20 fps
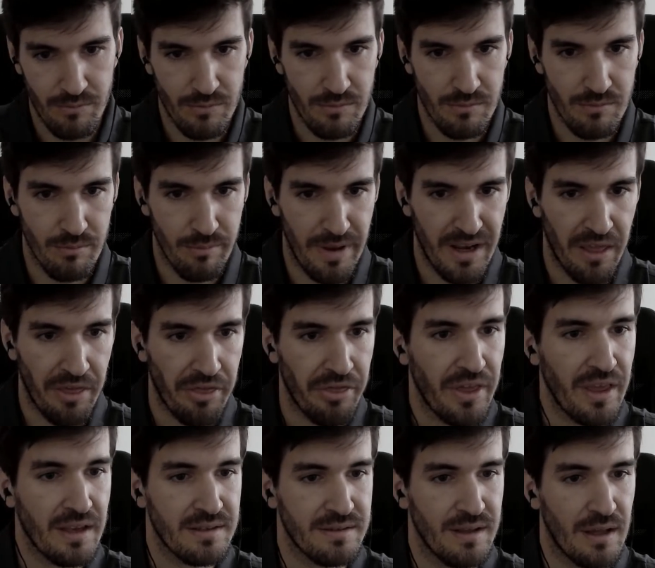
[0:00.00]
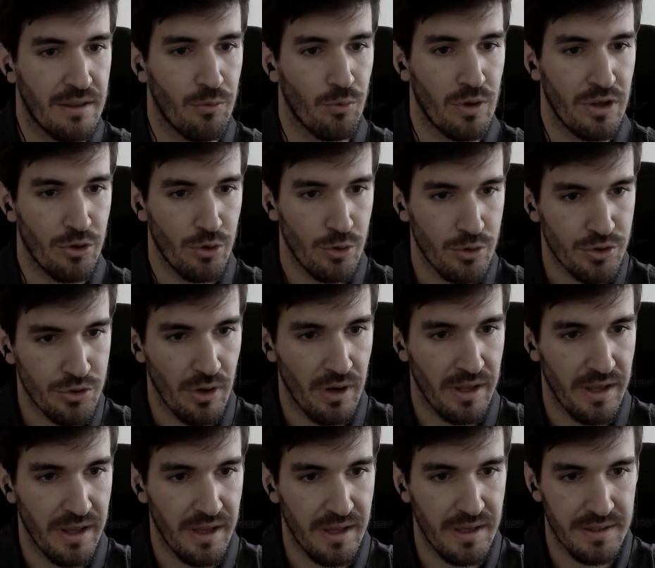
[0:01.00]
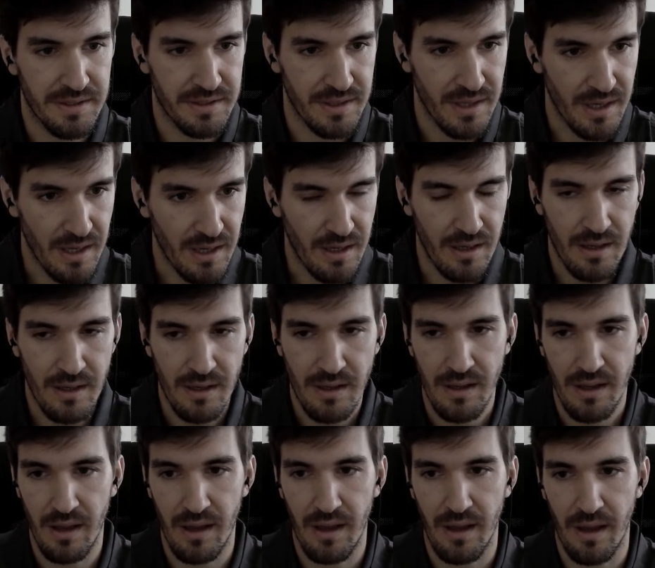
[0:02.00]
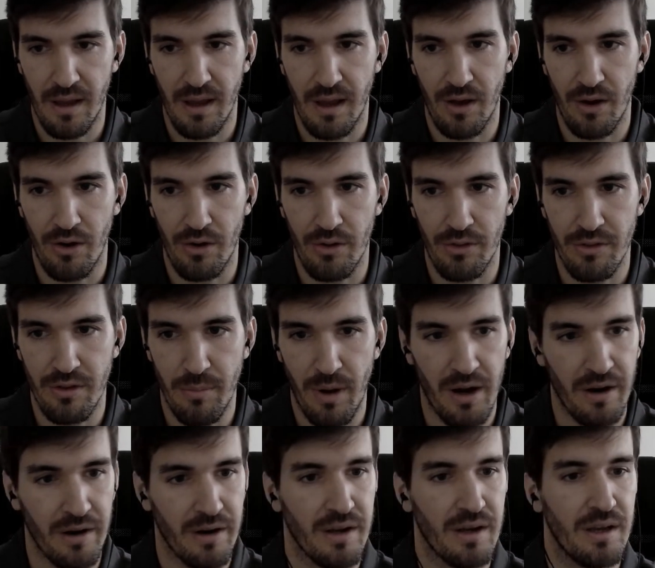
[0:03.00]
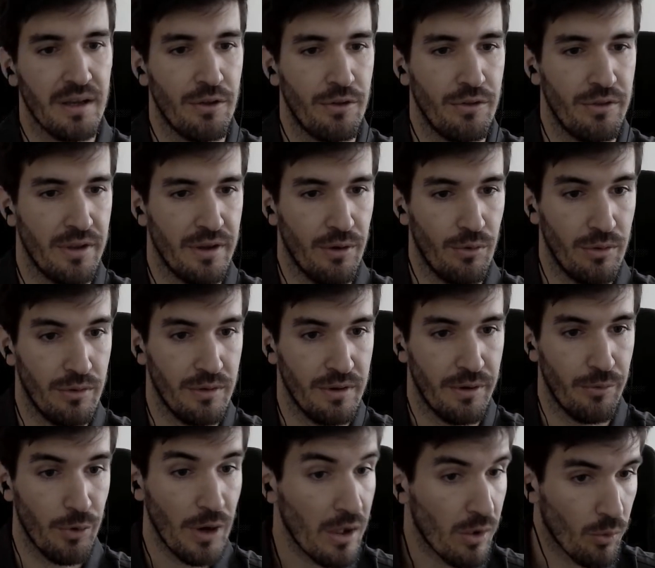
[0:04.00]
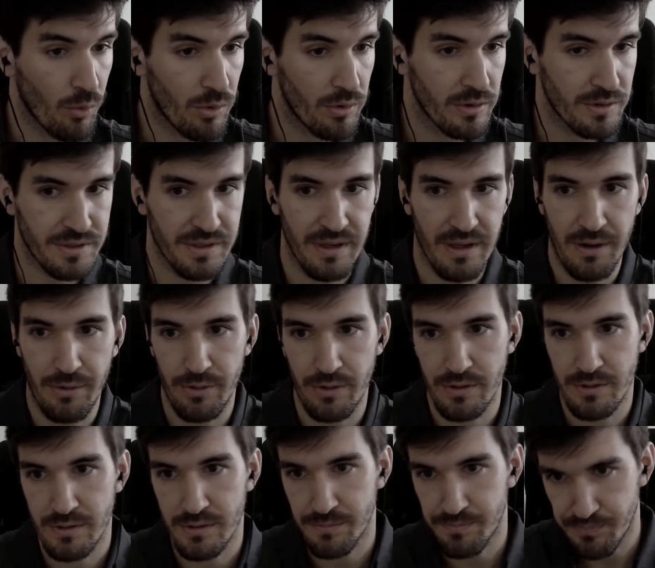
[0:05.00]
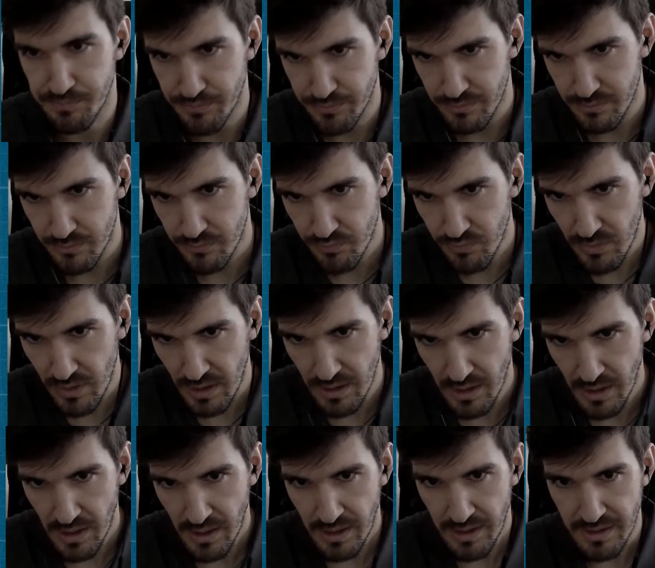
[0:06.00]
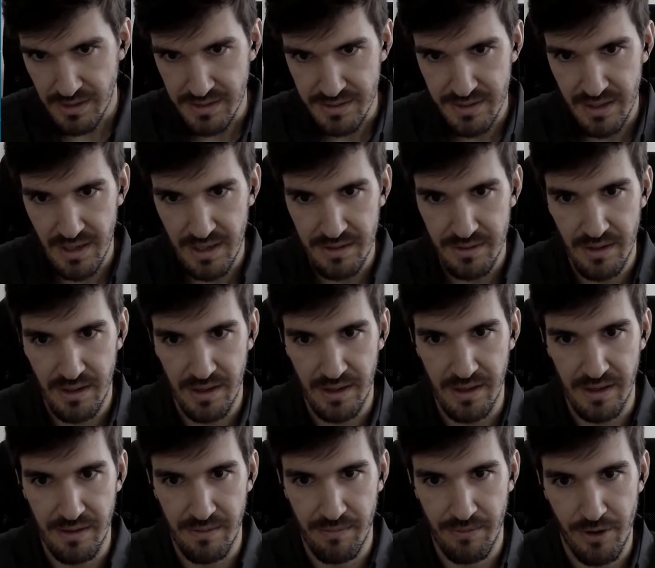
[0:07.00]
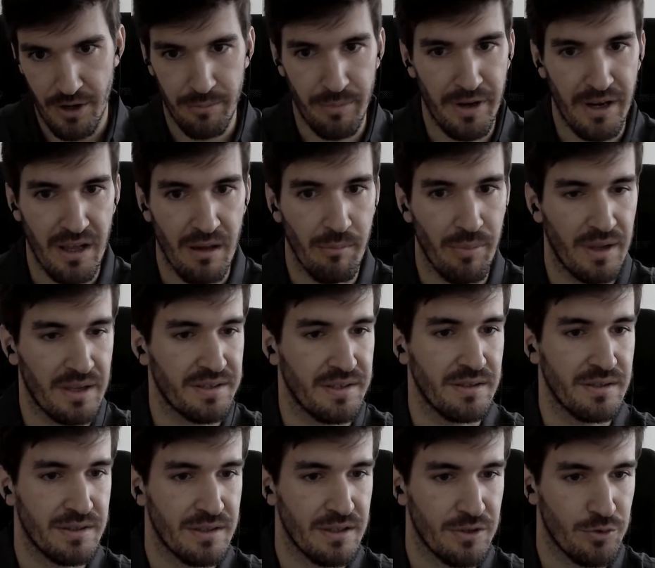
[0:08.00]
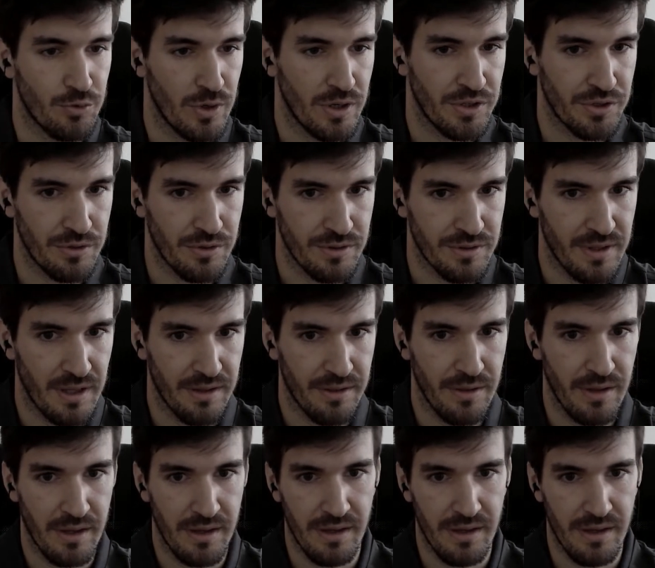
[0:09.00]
many things that we usually see on the market, on the real world scenarios, is that there are many unpleasant situations that